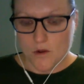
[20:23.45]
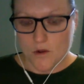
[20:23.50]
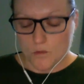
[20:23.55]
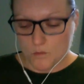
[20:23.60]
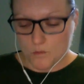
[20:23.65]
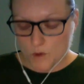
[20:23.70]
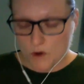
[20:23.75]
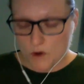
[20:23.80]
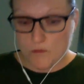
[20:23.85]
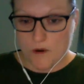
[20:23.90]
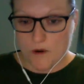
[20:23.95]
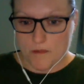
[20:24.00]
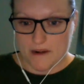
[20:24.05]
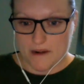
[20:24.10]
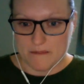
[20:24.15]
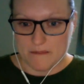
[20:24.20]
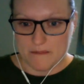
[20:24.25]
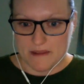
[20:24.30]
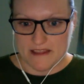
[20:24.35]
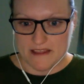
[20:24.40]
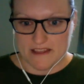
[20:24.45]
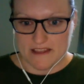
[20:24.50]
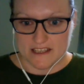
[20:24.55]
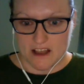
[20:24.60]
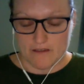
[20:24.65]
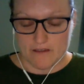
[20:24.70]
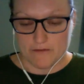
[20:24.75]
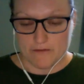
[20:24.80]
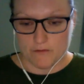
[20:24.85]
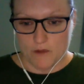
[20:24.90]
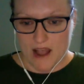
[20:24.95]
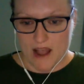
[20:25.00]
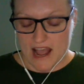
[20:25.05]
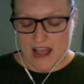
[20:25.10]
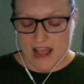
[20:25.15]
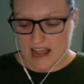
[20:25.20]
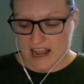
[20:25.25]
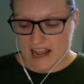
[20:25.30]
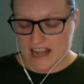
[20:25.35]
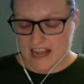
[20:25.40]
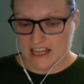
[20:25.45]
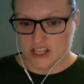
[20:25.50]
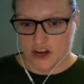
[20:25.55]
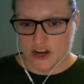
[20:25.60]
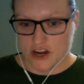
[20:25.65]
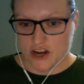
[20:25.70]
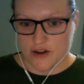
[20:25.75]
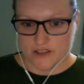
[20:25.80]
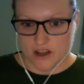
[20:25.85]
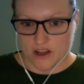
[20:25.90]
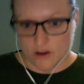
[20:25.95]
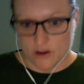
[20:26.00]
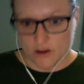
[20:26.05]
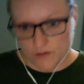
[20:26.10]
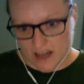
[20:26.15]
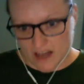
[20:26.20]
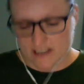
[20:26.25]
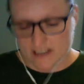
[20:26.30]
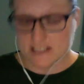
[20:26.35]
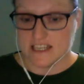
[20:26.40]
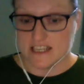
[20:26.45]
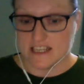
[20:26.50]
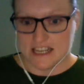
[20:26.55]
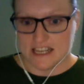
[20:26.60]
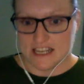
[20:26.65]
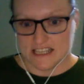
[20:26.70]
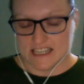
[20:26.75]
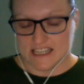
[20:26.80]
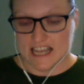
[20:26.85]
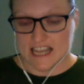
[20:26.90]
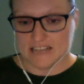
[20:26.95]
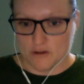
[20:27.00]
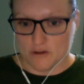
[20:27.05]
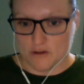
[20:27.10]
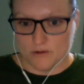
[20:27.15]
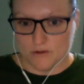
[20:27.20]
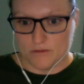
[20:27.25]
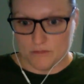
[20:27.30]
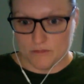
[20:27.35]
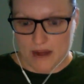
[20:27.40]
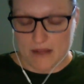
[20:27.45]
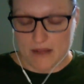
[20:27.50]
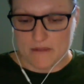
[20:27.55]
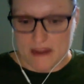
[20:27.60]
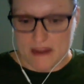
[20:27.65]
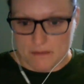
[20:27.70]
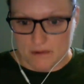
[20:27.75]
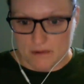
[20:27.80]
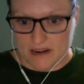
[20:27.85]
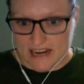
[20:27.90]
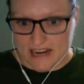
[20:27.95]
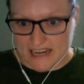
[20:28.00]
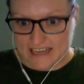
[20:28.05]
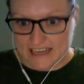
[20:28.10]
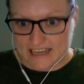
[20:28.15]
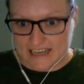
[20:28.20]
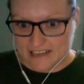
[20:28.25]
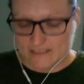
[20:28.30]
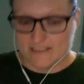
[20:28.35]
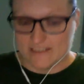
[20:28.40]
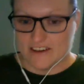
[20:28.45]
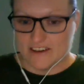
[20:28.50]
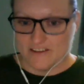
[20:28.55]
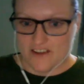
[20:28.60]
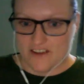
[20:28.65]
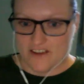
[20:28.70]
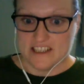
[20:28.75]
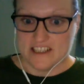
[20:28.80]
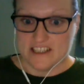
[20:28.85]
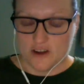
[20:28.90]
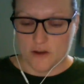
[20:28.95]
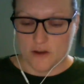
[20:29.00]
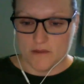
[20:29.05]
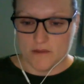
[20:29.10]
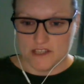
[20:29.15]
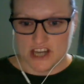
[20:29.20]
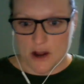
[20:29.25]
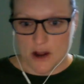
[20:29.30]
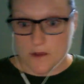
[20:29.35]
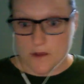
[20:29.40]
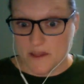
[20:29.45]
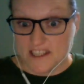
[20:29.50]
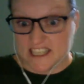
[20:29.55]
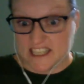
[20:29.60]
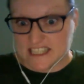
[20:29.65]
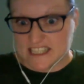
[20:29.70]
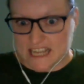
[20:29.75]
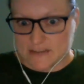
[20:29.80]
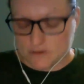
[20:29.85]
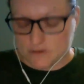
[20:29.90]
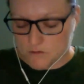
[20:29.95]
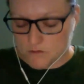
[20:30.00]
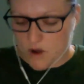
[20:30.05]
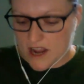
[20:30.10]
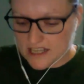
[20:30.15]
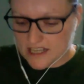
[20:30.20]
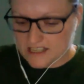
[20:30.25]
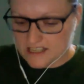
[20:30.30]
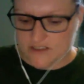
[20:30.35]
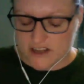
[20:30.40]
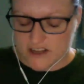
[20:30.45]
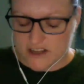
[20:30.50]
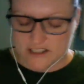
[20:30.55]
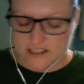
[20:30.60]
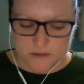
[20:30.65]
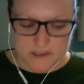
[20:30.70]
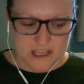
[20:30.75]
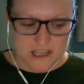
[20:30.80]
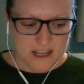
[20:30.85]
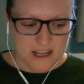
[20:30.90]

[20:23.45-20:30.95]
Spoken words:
will probably be the stuff where it shows, the unsuccessful black people in inverted commas, you know, and the successful whites in inverted commas.